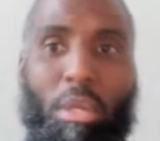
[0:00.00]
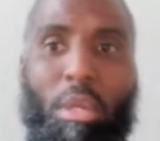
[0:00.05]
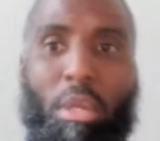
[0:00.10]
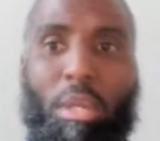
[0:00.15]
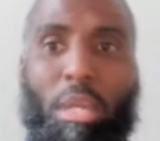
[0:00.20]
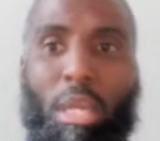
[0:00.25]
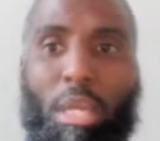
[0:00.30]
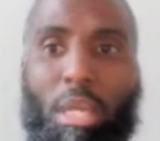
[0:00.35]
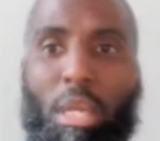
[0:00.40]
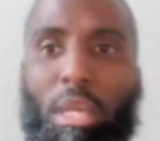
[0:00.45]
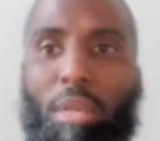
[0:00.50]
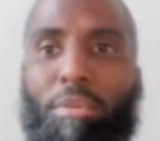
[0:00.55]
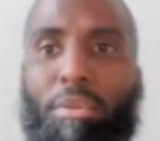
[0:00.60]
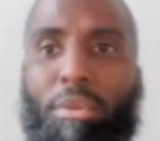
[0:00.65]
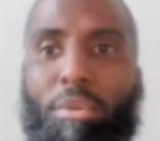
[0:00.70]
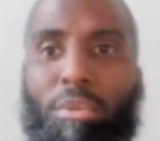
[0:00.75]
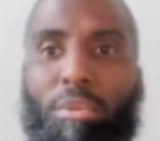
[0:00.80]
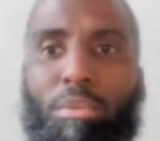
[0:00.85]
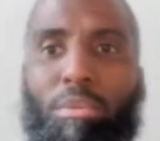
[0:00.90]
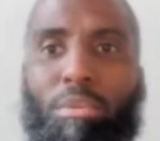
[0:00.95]
And I gave
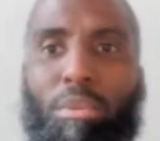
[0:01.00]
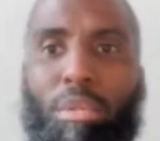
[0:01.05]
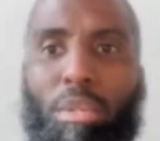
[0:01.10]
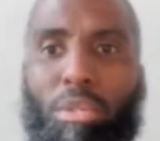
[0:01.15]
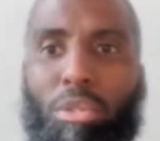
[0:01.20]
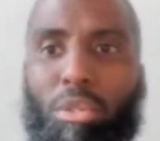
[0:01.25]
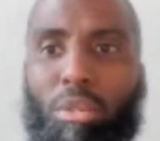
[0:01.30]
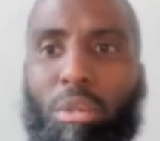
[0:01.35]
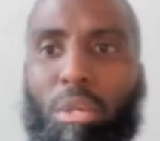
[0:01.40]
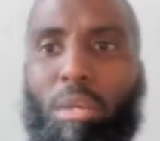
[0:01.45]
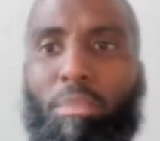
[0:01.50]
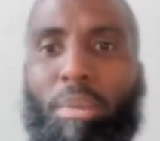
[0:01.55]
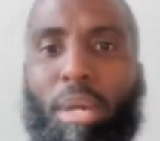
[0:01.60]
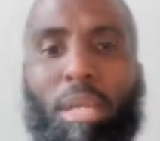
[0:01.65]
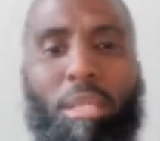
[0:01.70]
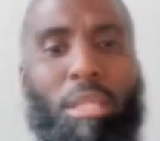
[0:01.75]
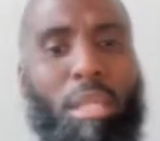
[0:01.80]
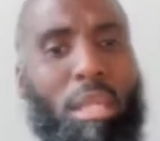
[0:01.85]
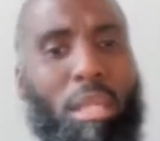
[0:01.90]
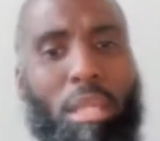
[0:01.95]
you a story
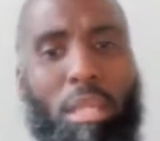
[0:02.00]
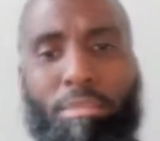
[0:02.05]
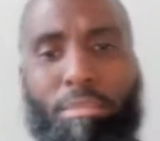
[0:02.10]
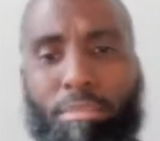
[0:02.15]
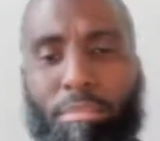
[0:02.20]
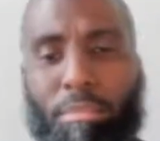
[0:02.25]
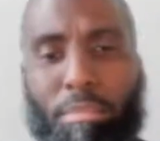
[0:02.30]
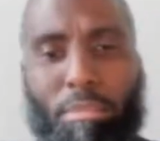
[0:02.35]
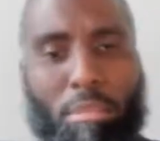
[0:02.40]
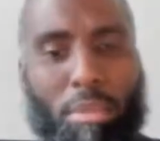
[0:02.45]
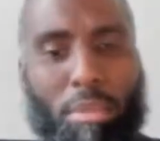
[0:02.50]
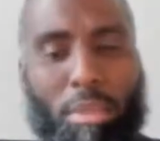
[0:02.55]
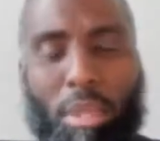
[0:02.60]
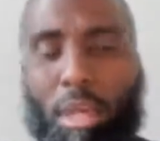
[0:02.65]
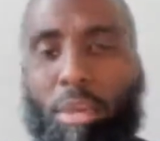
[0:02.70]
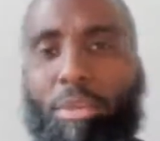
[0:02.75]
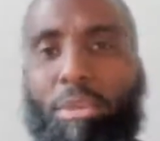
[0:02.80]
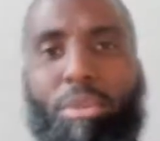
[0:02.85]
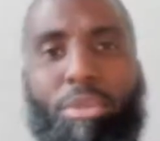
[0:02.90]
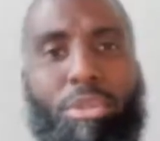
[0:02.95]
about that, and
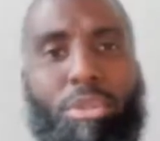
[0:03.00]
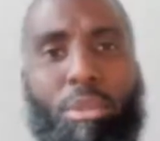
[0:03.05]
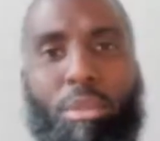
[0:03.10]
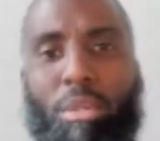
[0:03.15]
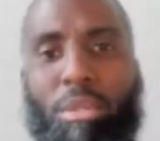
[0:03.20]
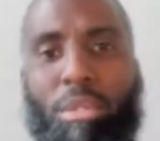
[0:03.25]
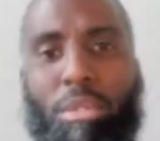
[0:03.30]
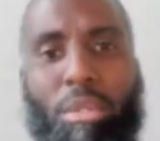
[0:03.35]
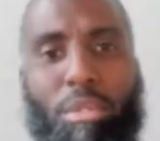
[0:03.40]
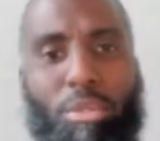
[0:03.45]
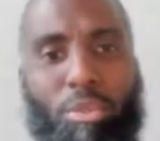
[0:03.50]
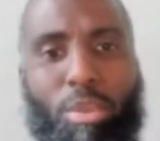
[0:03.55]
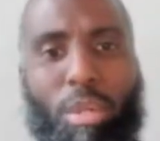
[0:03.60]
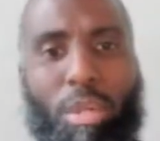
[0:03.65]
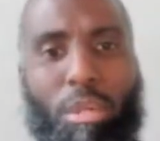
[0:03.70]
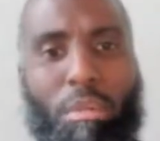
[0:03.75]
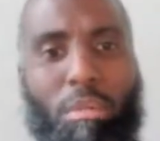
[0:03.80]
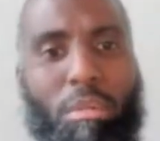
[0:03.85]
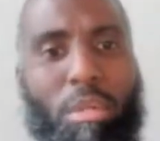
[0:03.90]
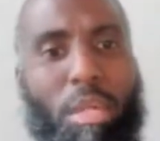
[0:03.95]
other stories as
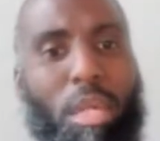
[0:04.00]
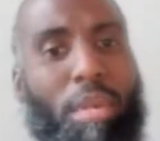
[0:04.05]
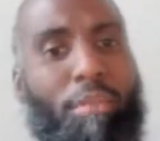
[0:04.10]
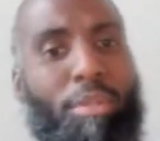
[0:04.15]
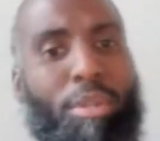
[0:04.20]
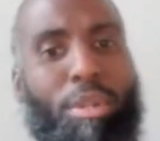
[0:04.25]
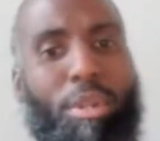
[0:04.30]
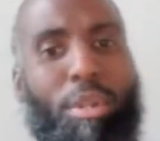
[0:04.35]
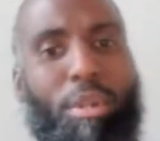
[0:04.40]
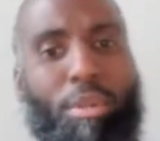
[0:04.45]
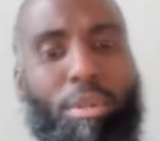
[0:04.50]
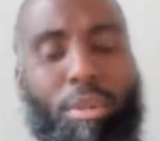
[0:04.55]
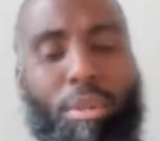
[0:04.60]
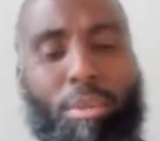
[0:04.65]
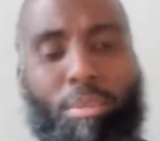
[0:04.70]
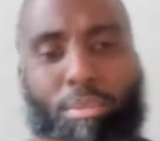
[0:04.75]
well have occurred.